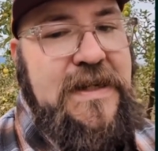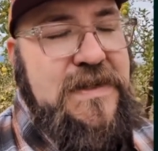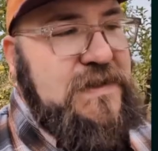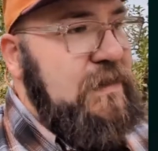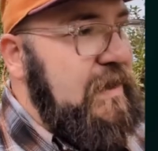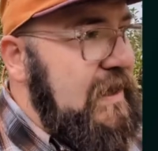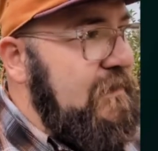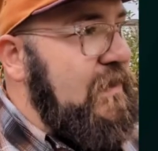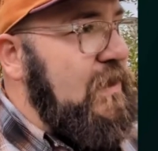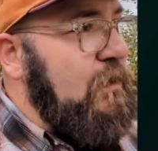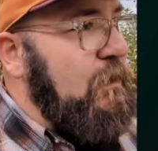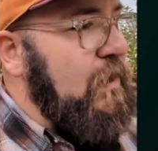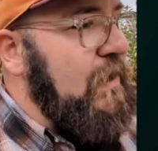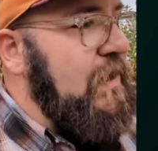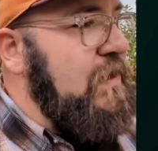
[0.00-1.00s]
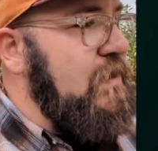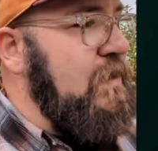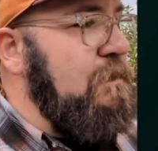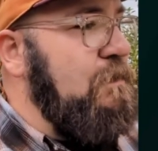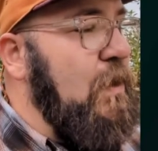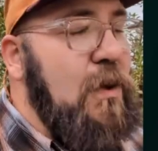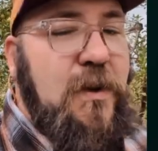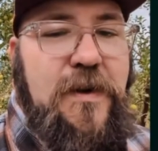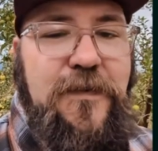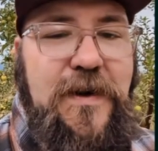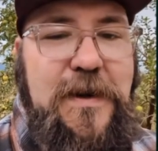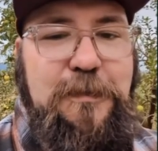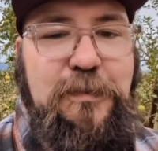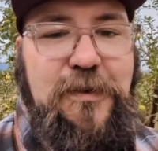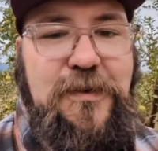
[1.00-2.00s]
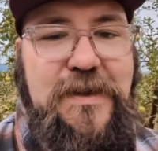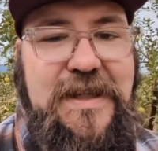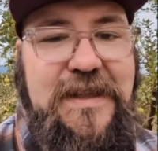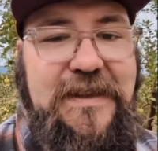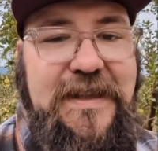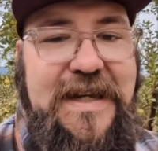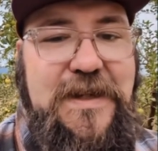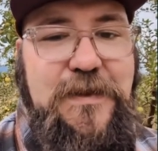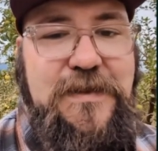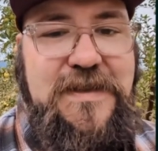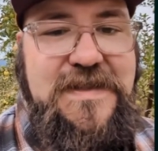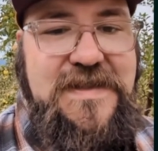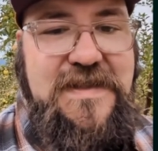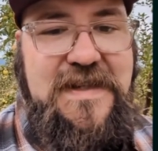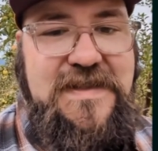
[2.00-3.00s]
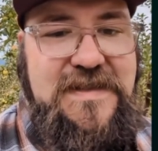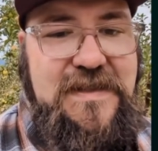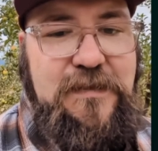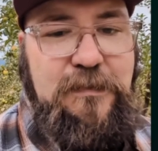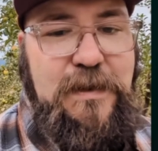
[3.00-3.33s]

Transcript: So even though we're going to do the bulk of our pruning later in the season,